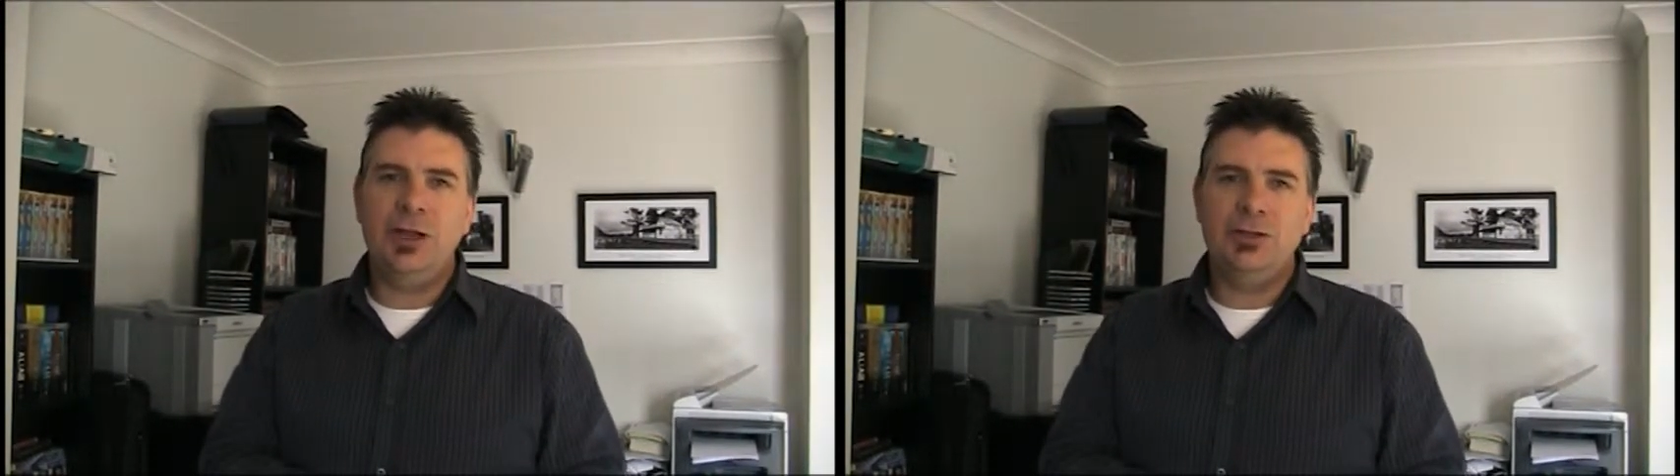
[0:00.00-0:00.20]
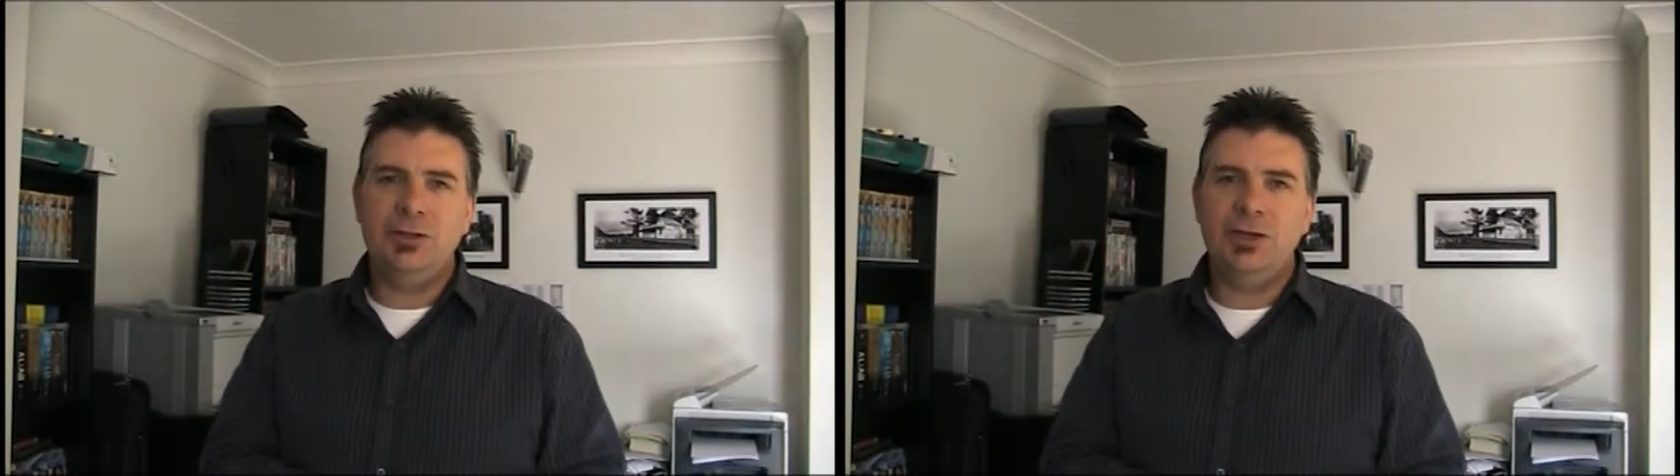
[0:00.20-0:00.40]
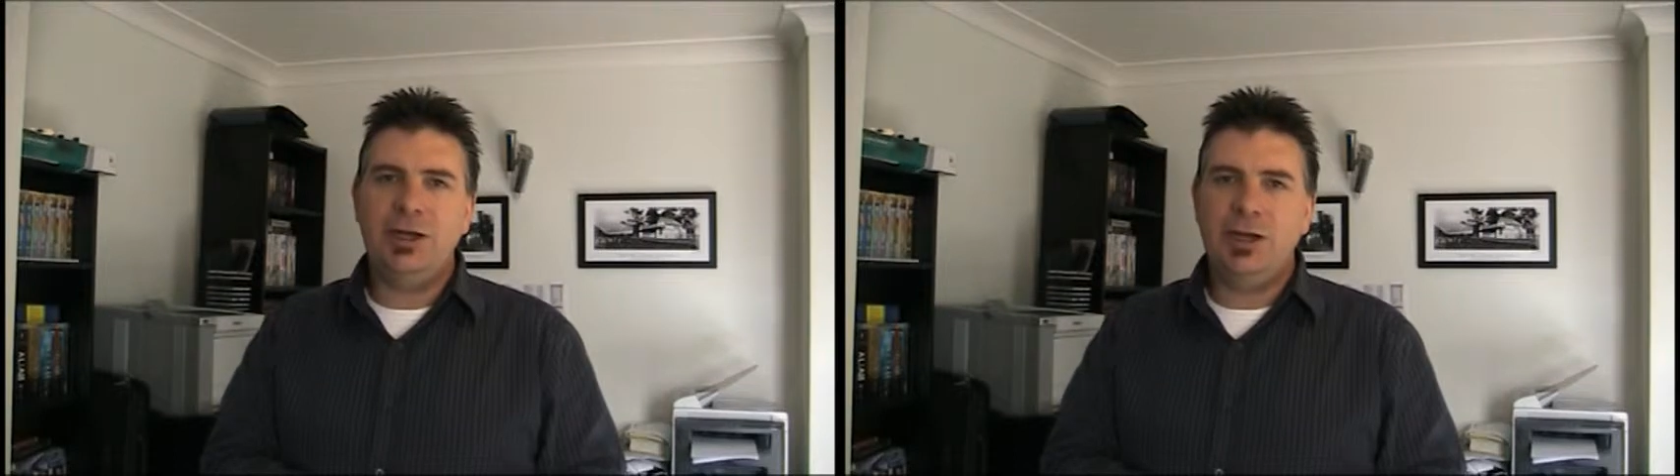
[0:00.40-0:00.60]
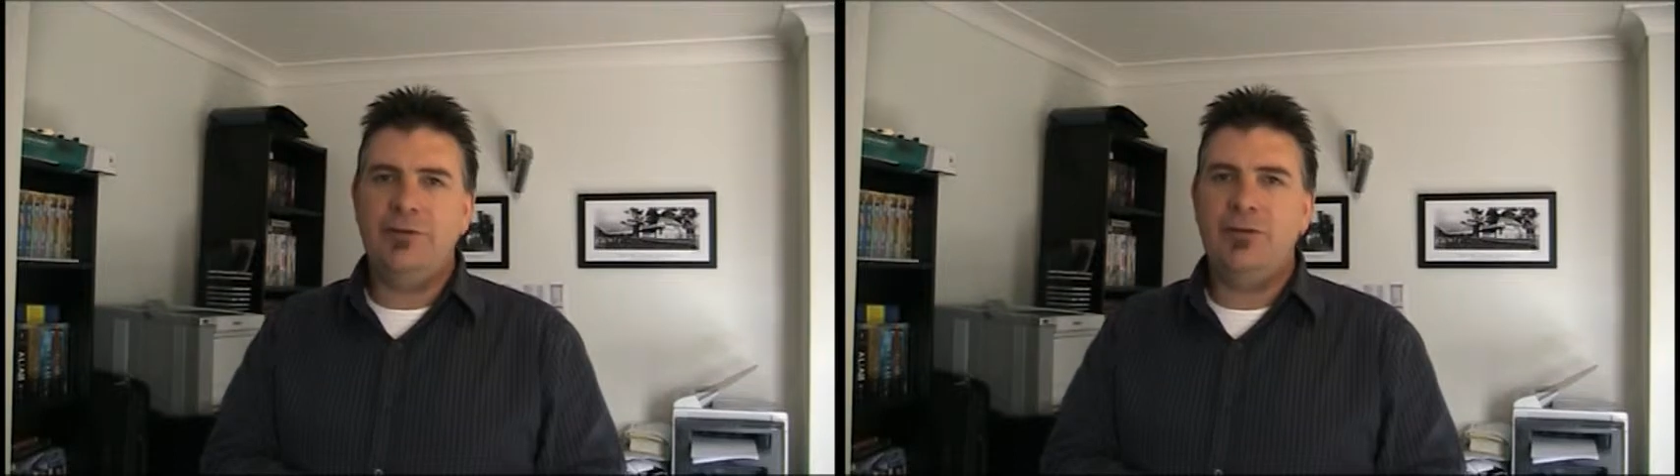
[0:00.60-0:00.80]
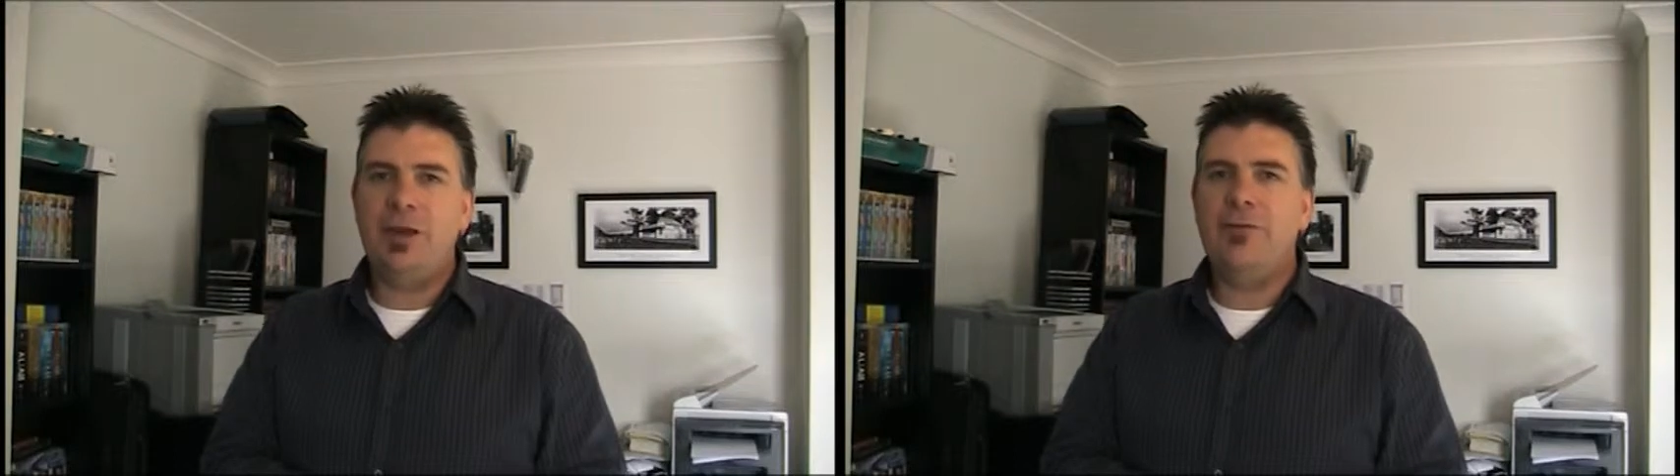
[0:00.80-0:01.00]
that journey now
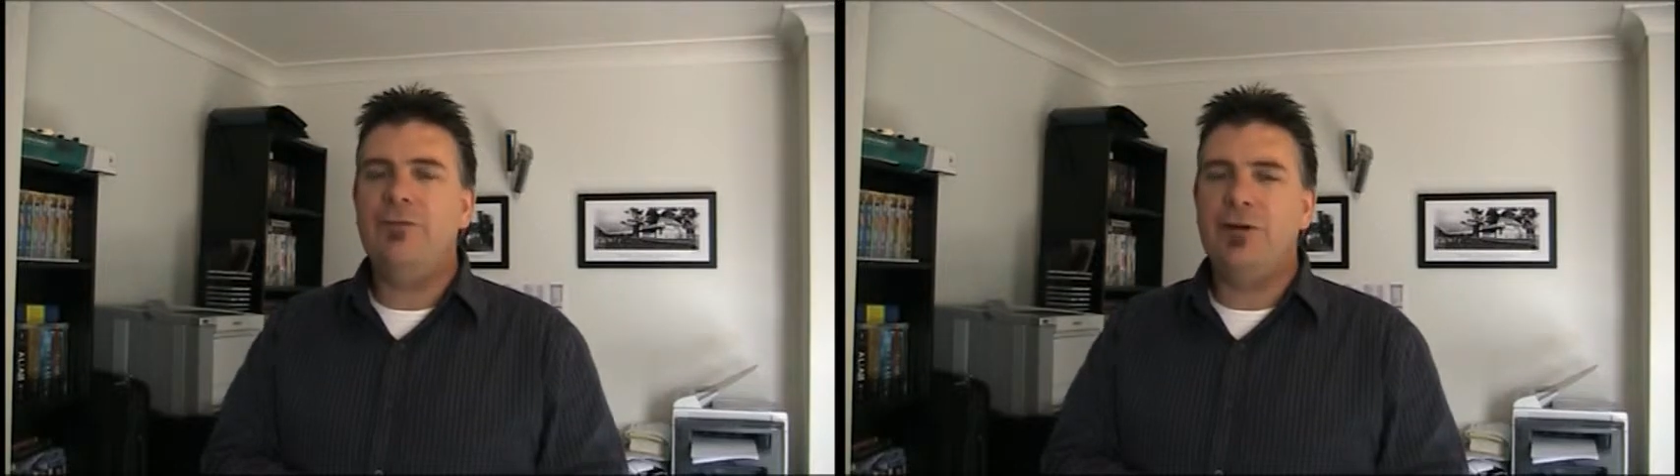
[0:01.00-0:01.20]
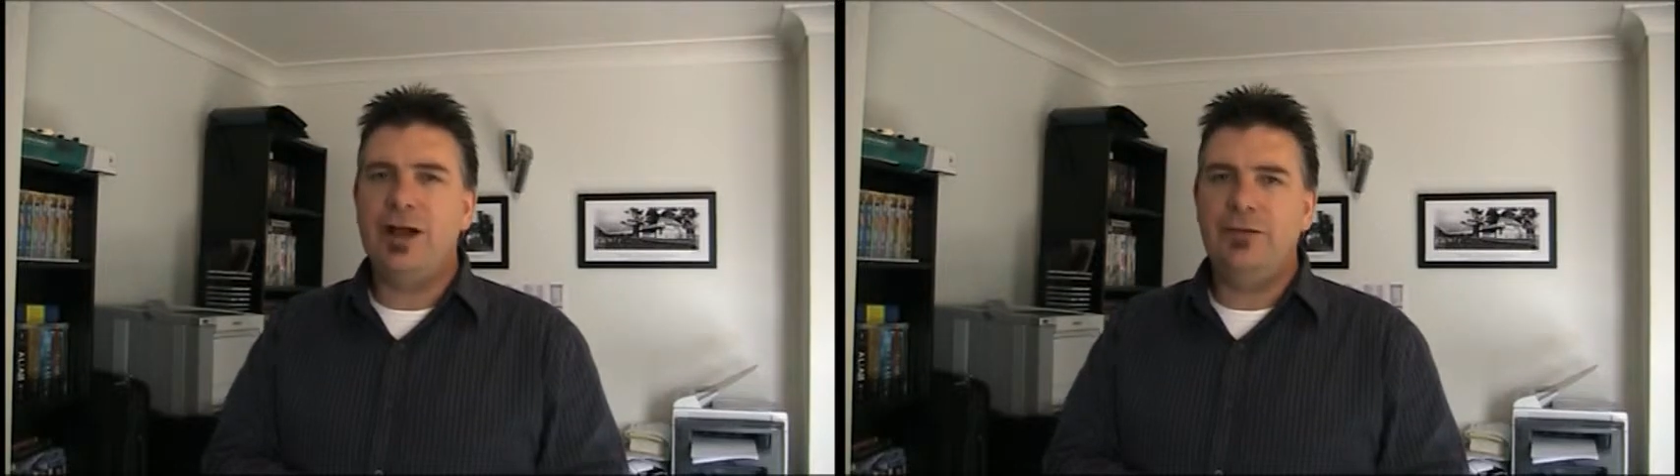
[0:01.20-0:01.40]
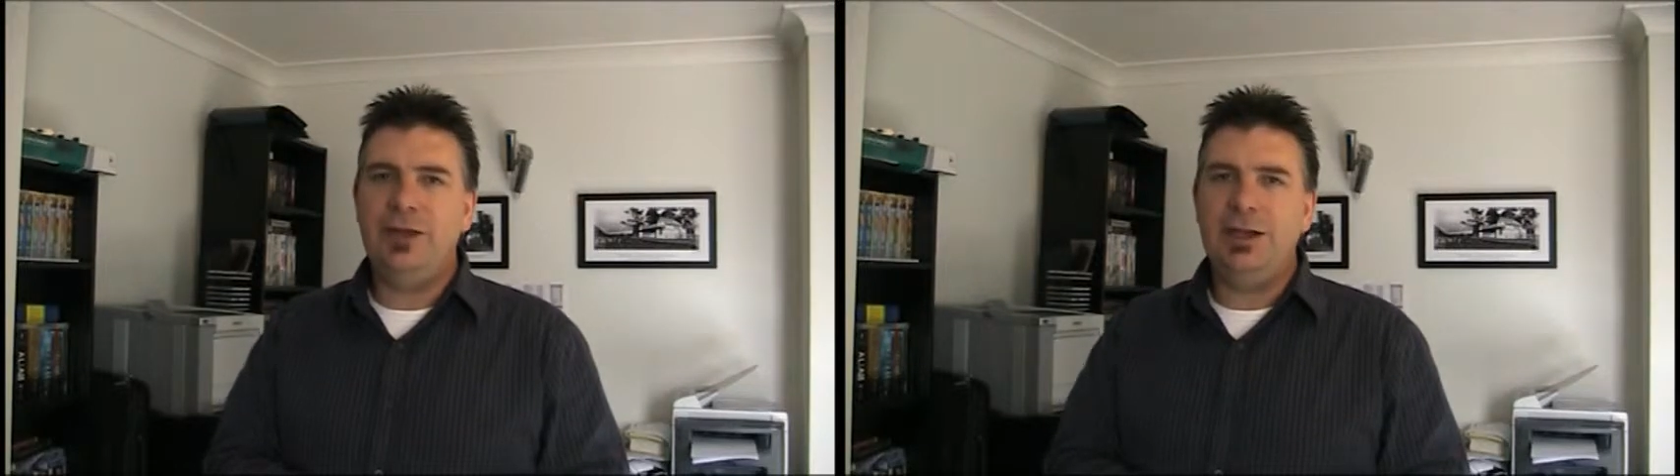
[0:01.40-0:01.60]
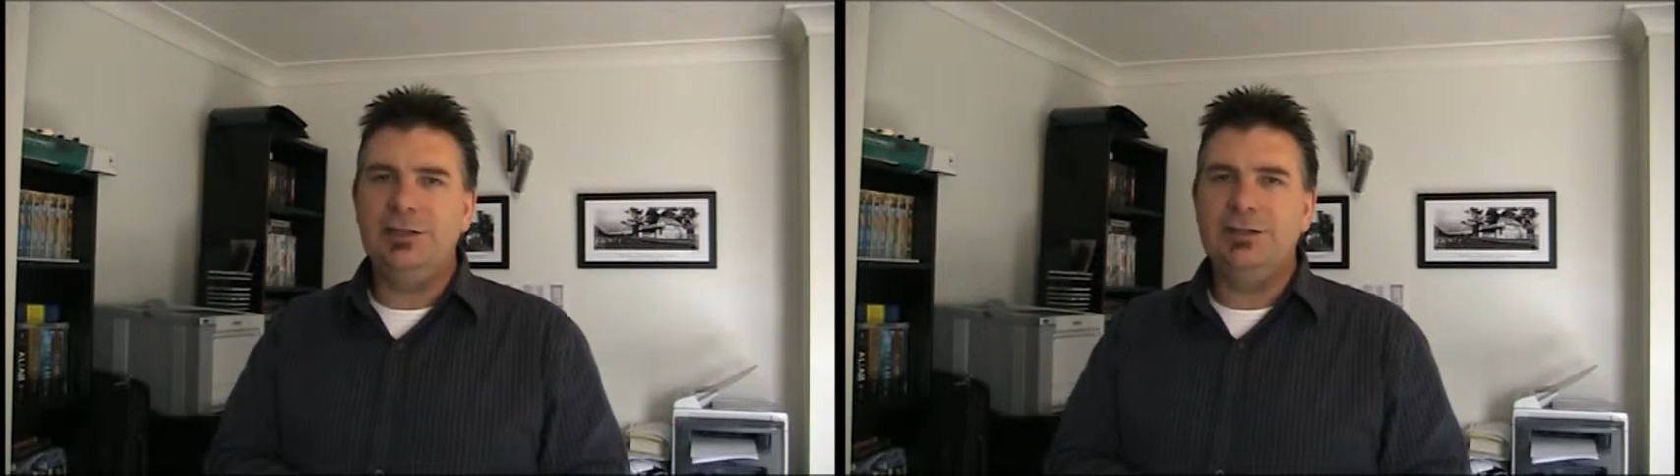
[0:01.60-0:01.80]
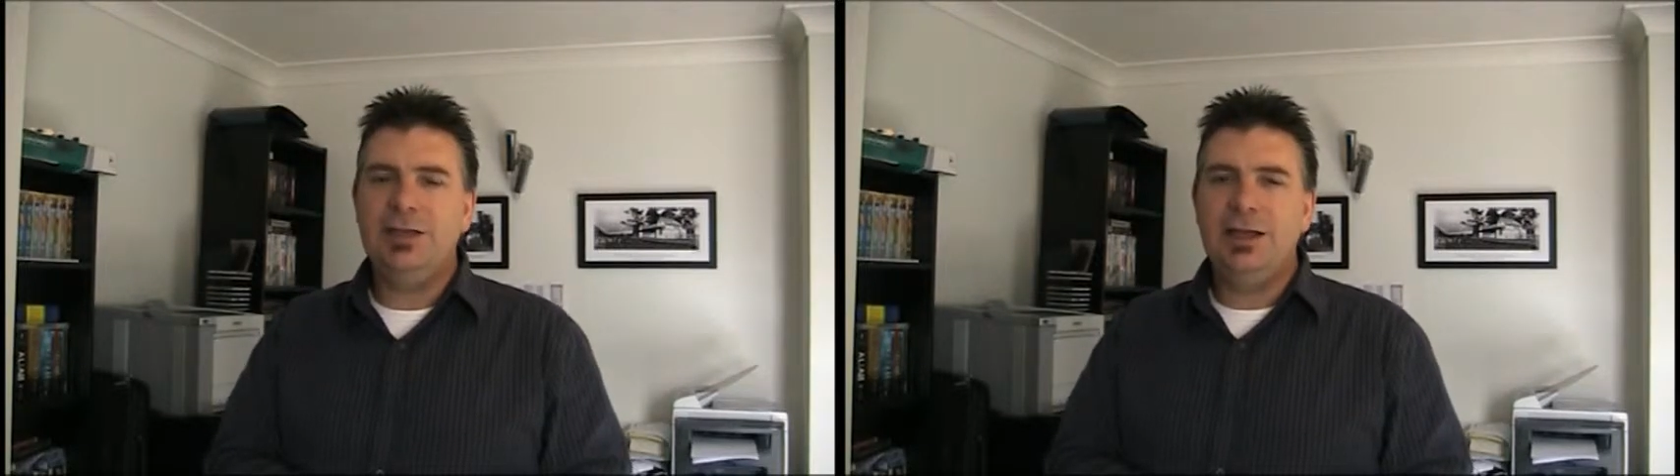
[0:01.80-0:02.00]
for about 5
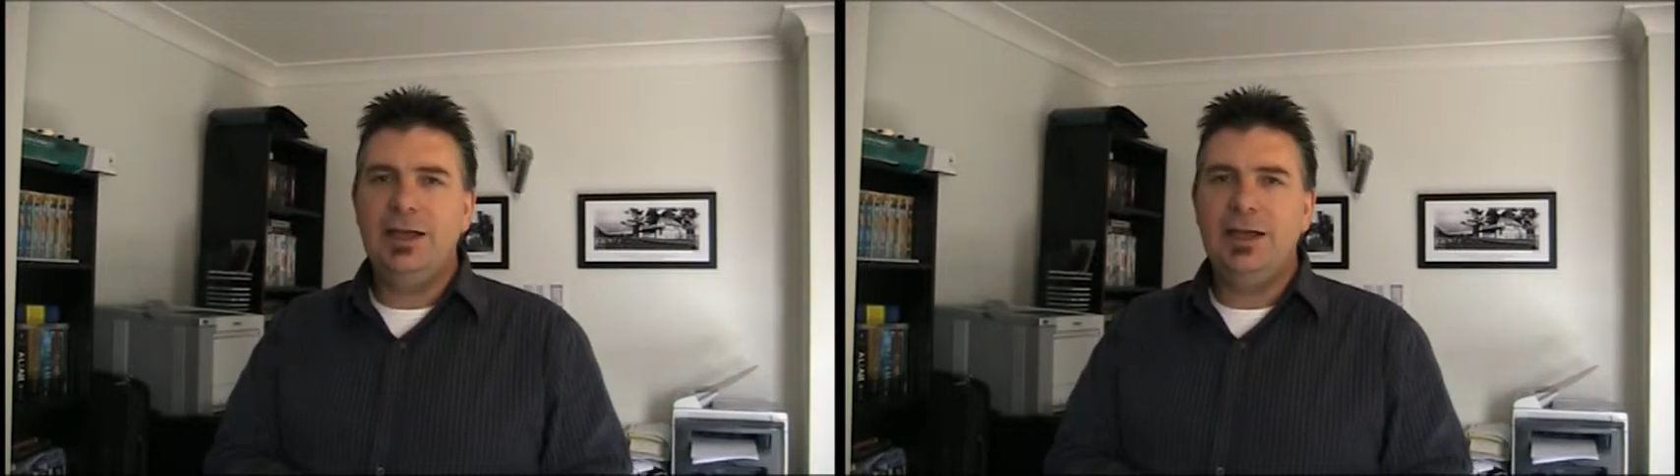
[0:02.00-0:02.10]
years.